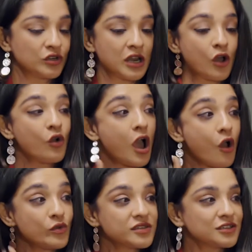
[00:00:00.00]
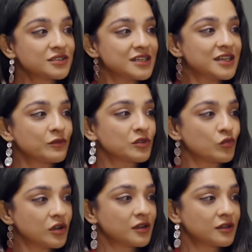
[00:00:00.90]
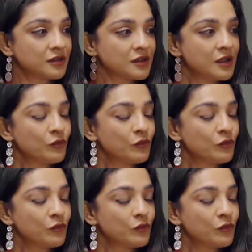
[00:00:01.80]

Now, how is it dealing with work?